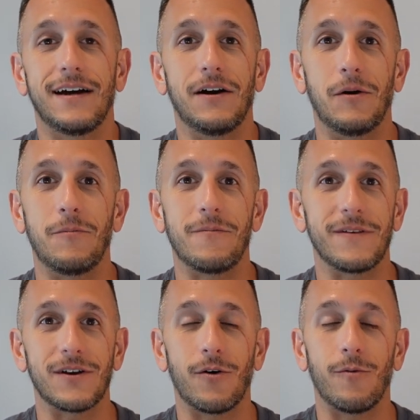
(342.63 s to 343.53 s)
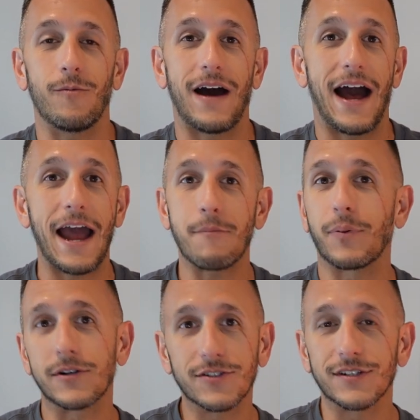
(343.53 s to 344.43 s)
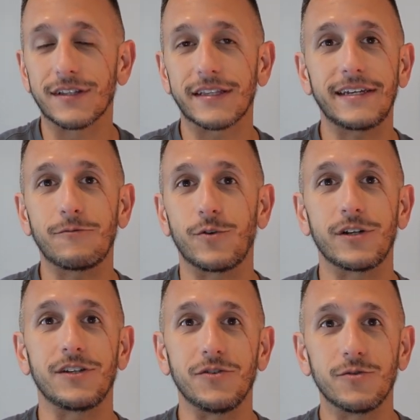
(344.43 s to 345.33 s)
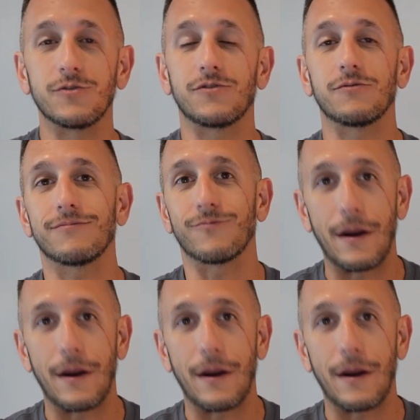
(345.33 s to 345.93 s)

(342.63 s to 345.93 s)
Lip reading: I personally would use